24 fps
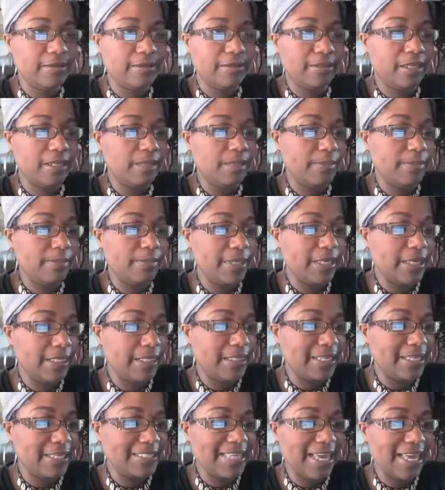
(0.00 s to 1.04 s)
Let me get
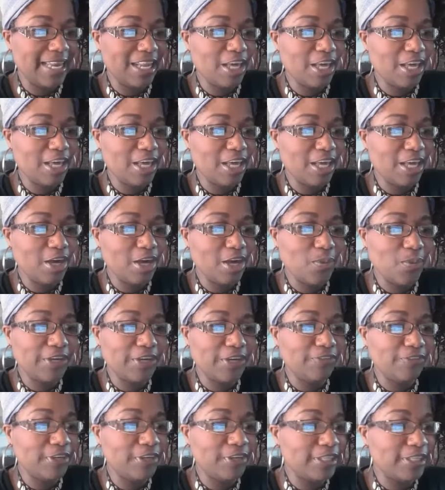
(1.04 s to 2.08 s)
this. Hello, where you
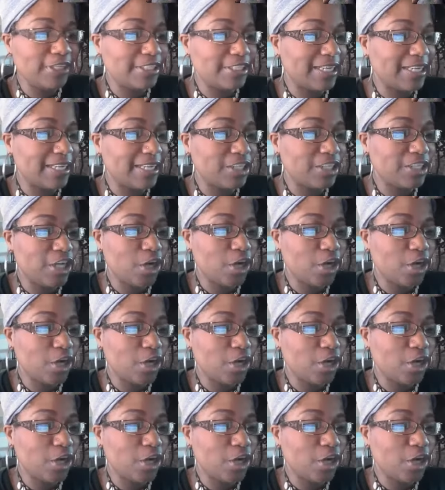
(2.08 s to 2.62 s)
let us know